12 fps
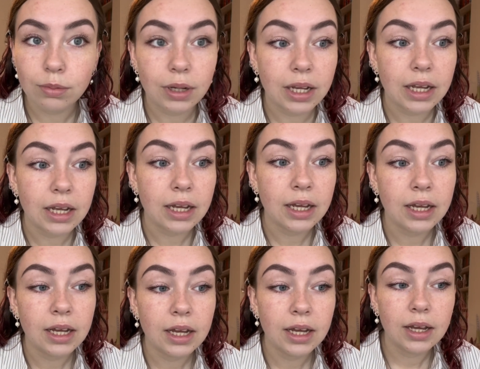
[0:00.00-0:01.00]
we
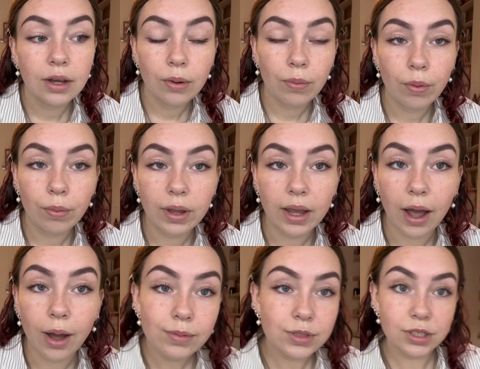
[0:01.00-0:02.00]
get
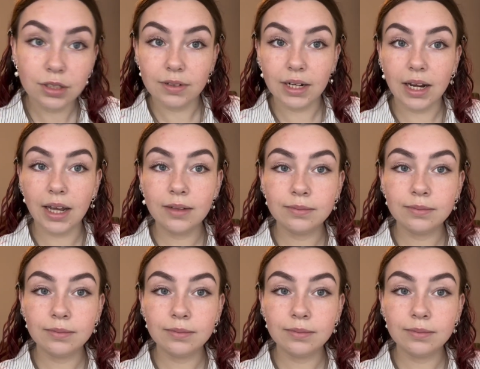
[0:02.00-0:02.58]
up to, really.